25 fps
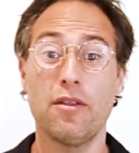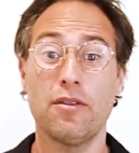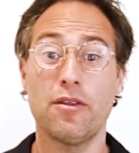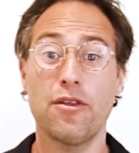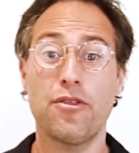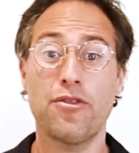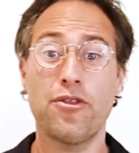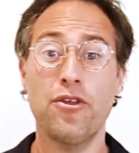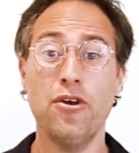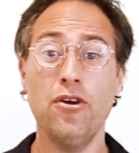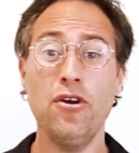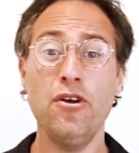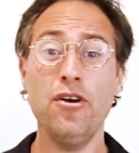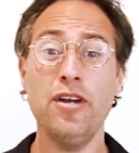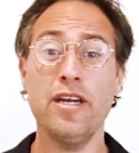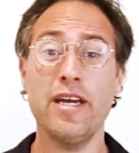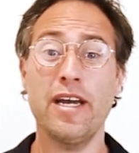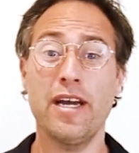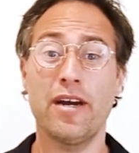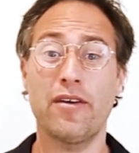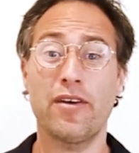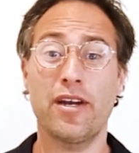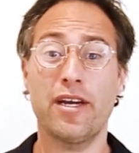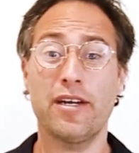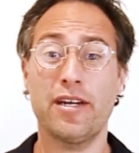The third
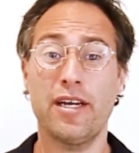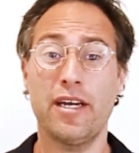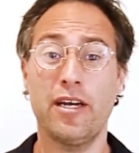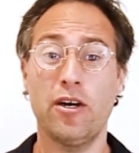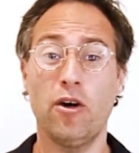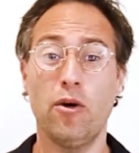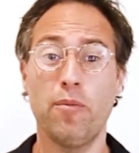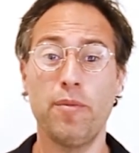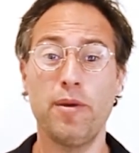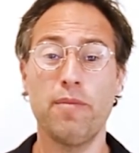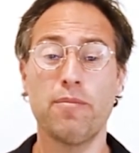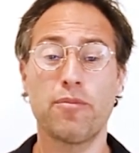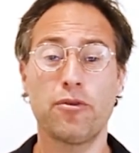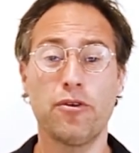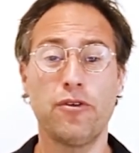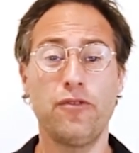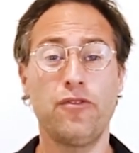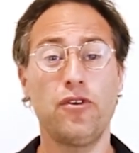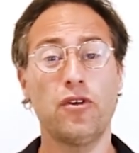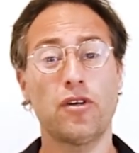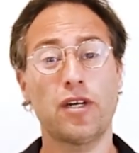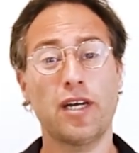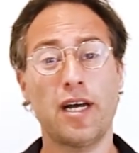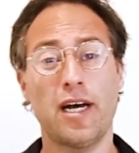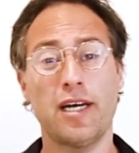area to help improve
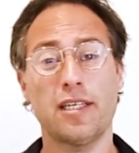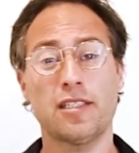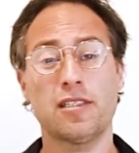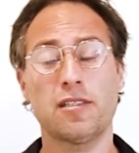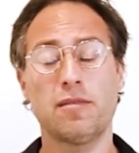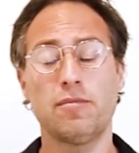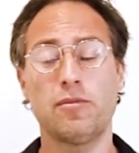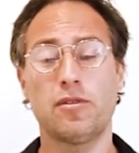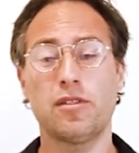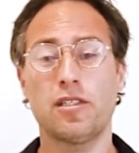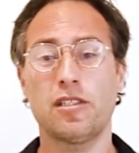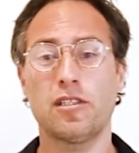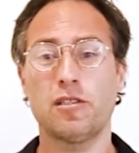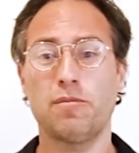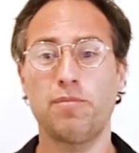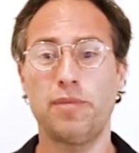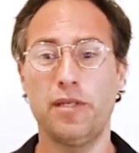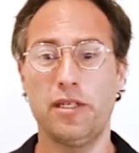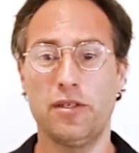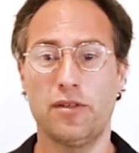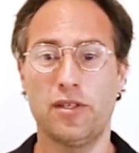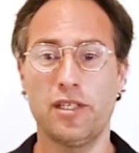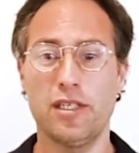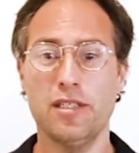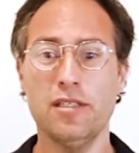your customer
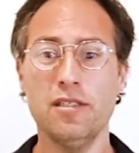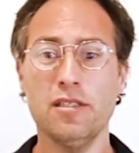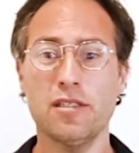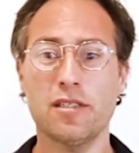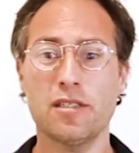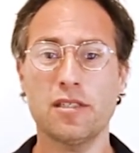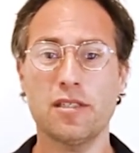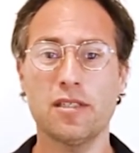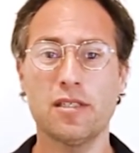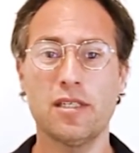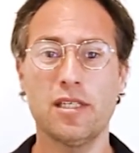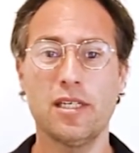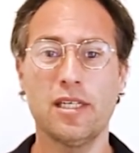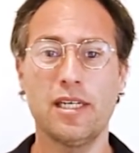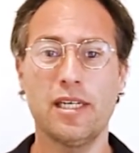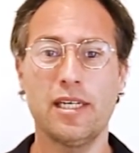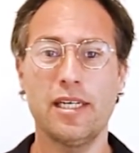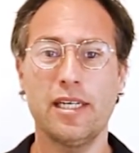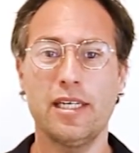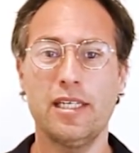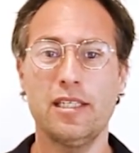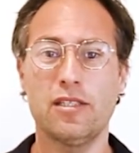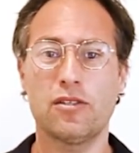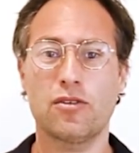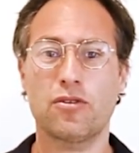experience
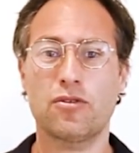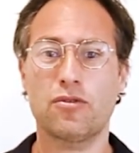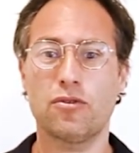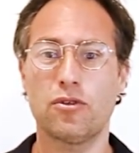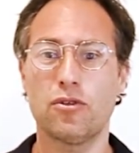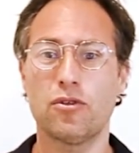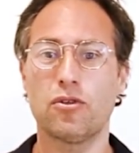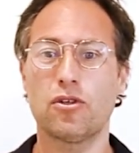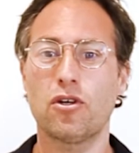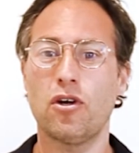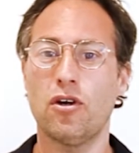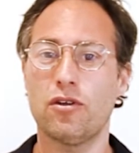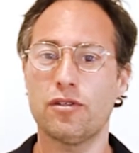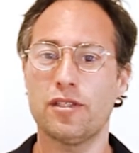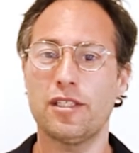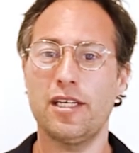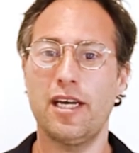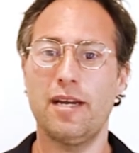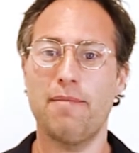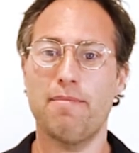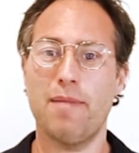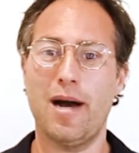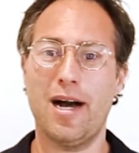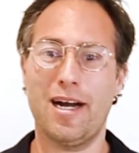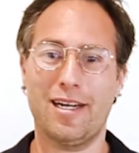is through
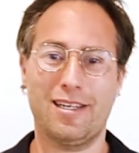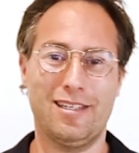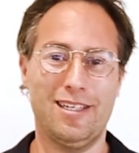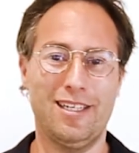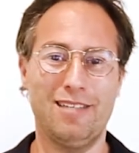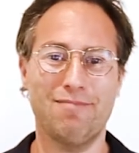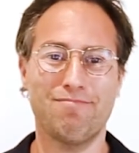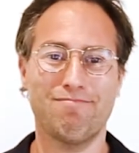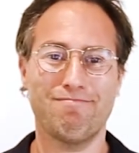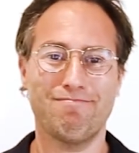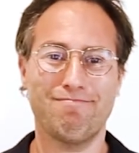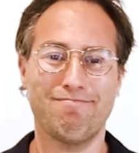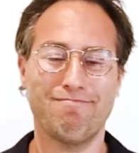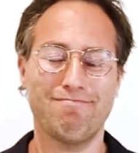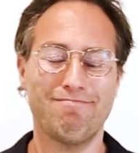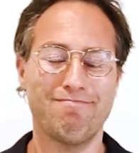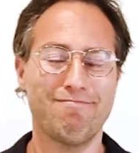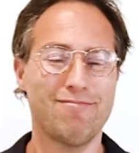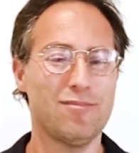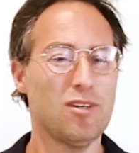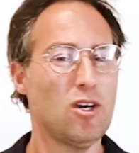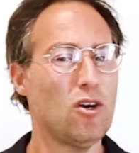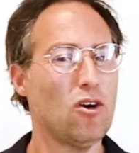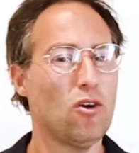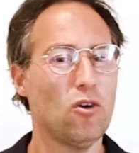content marketing.
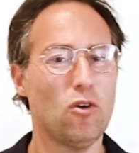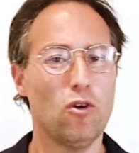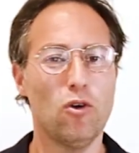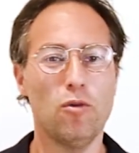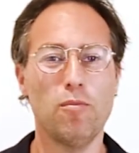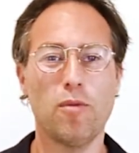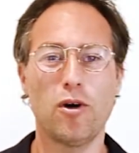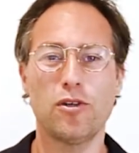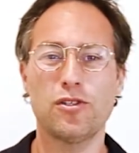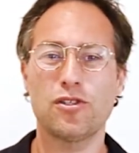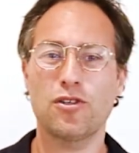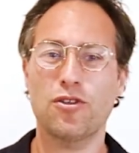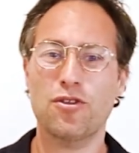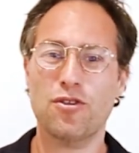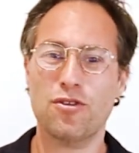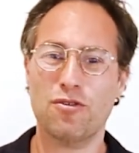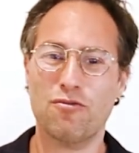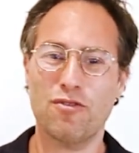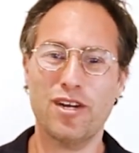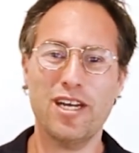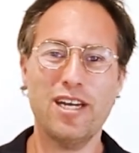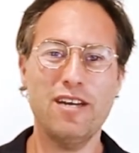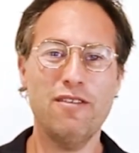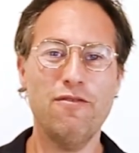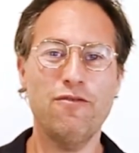Almost
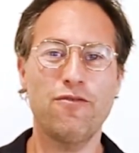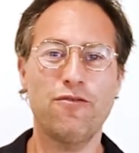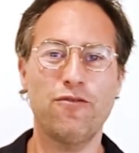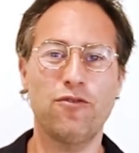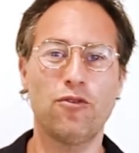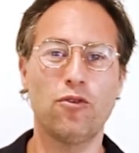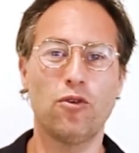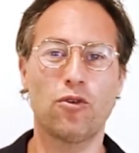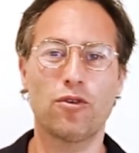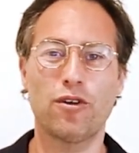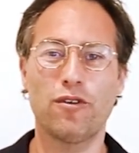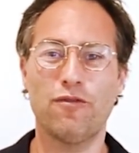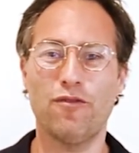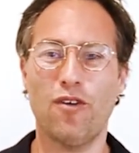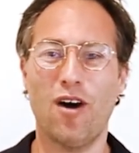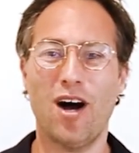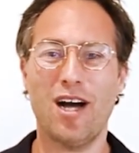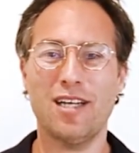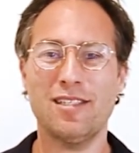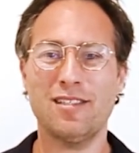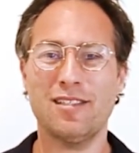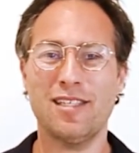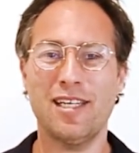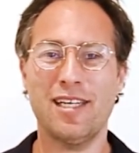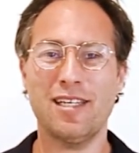3 in 4
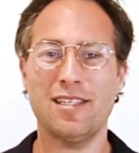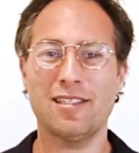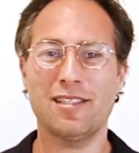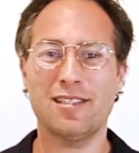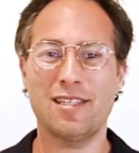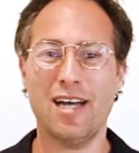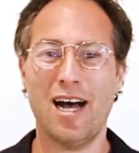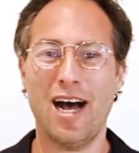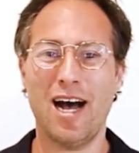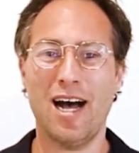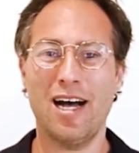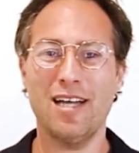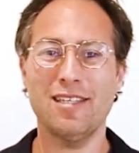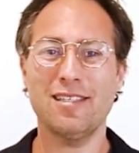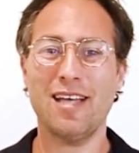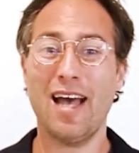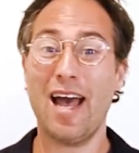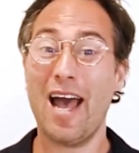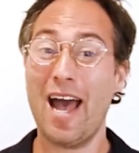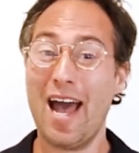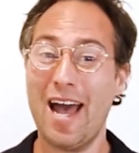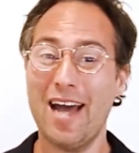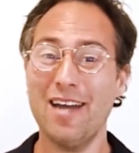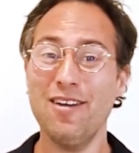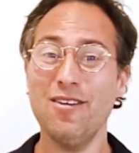AdviceTech stars
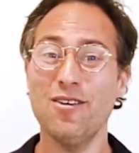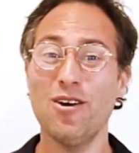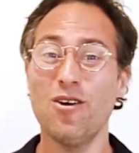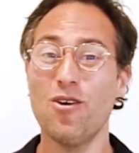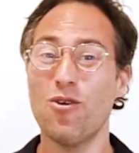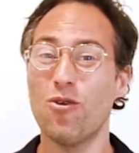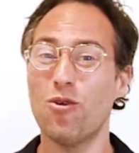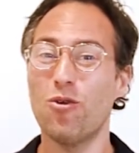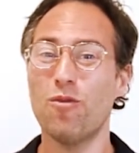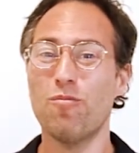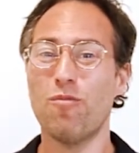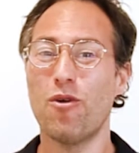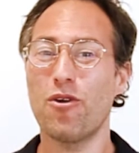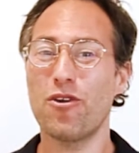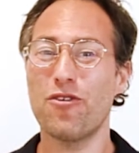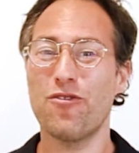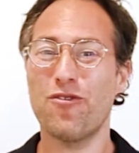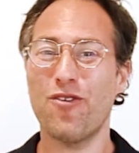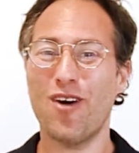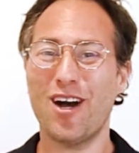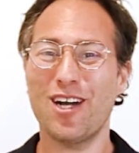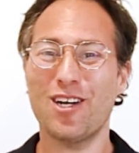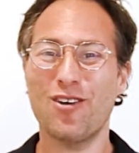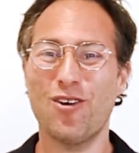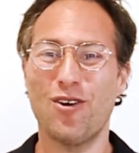add or
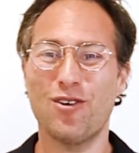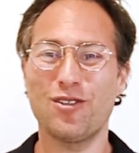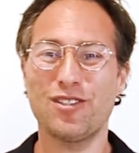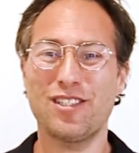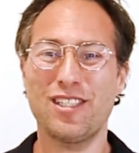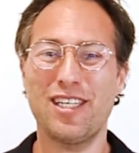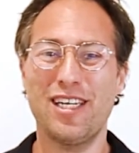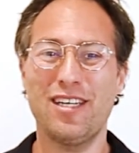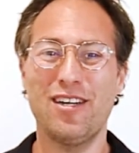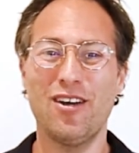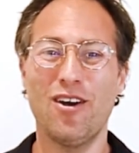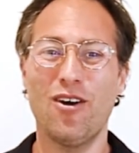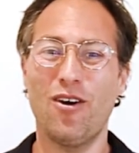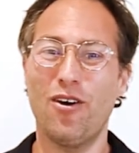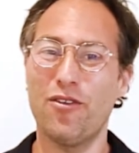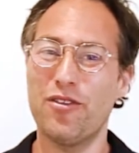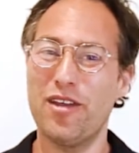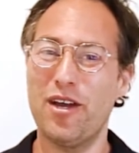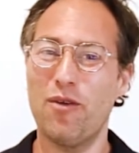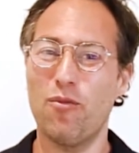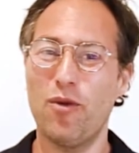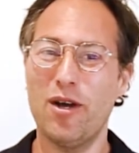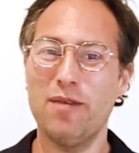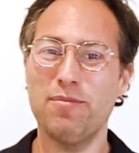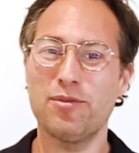modify content on
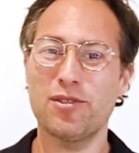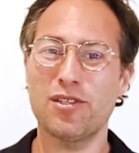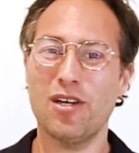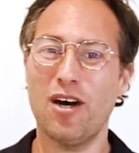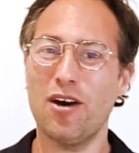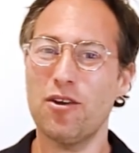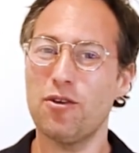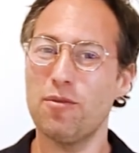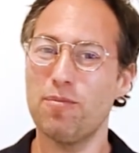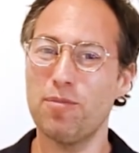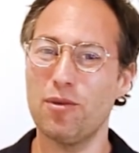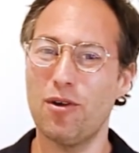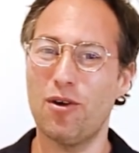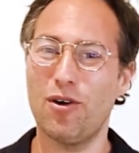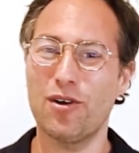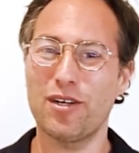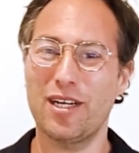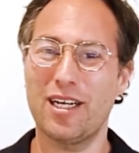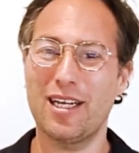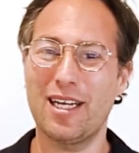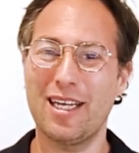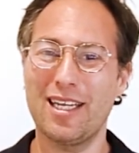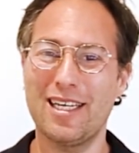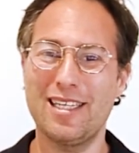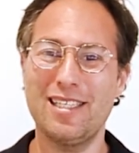their website or blog
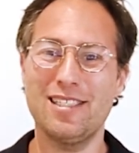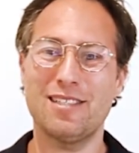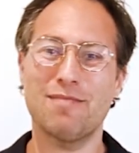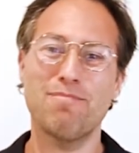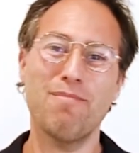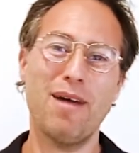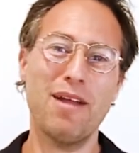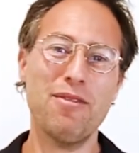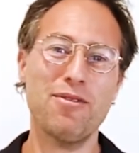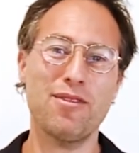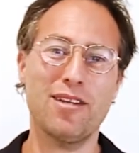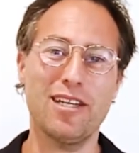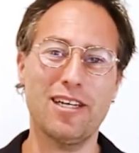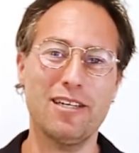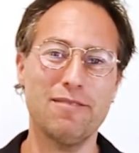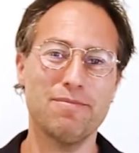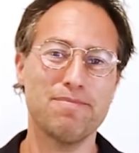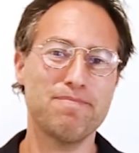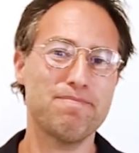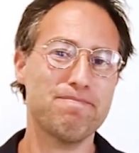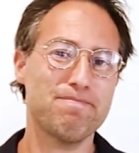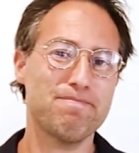at least monthly.